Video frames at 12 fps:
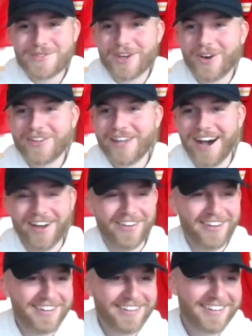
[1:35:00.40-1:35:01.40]
Dude, I'm so down.
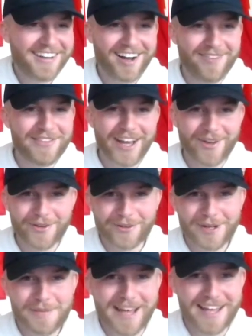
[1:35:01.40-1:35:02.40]
I'm down to
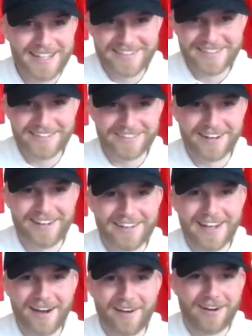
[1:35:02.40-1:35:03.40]
rip anything right
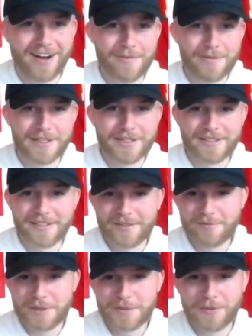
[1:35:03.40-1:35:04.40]
now. I mean,
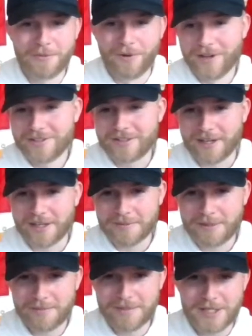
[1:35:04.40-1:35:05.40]
if people want to talk
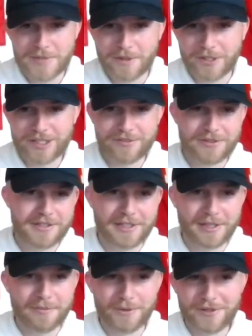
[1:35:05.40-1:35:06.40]
about baseball and everything,
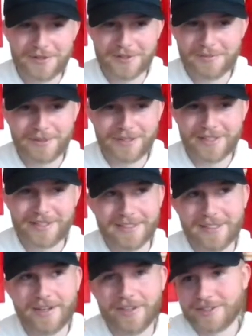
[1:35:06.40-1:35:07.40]
I'm with it. But
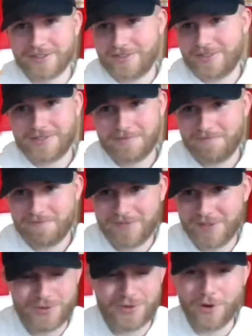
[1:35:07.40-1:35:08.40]
there's
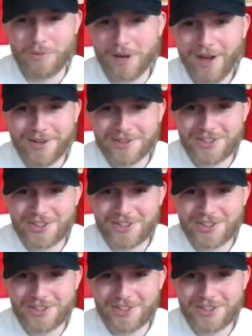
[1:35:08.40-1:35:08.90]
so much.